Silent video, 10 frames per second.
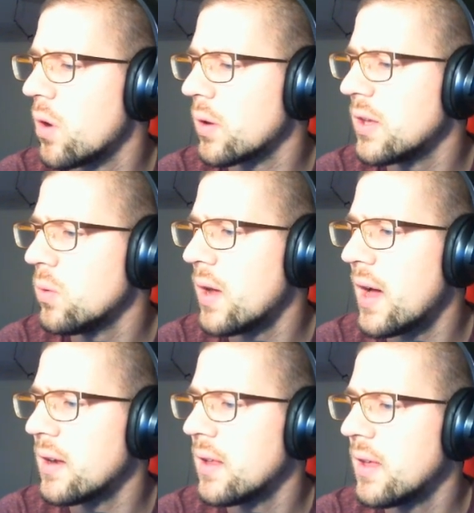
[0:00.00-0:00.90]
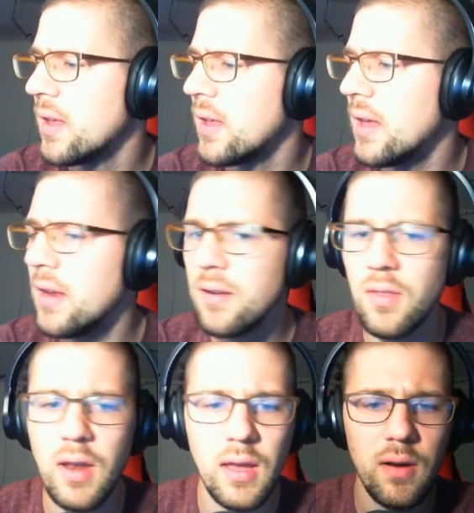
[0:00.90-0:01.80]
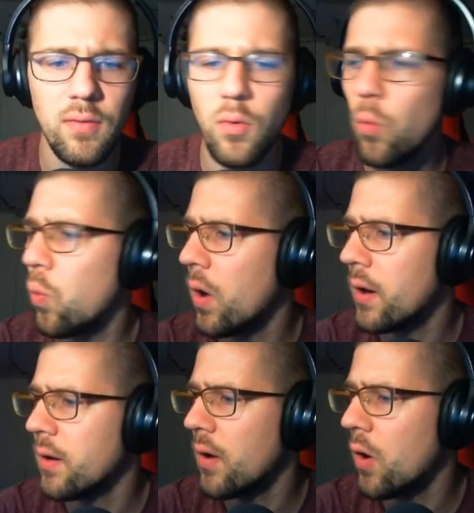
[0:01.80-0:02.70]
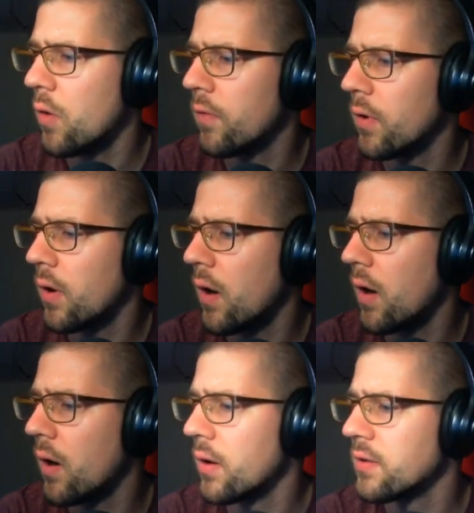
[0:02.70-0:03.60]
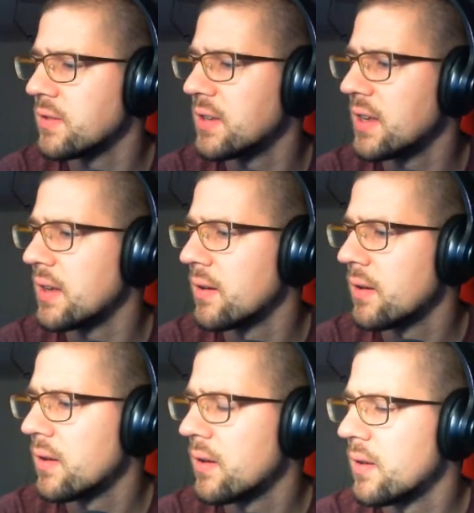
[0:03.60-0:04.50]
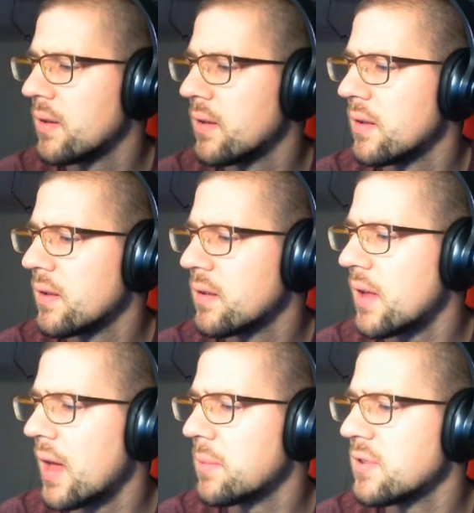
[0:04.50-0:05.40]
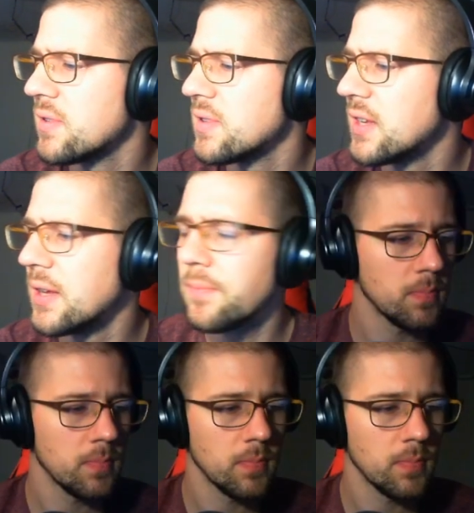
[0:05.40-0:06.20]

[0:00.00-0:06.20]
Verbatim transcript: So Q naught e to the negative 1 over RC times T.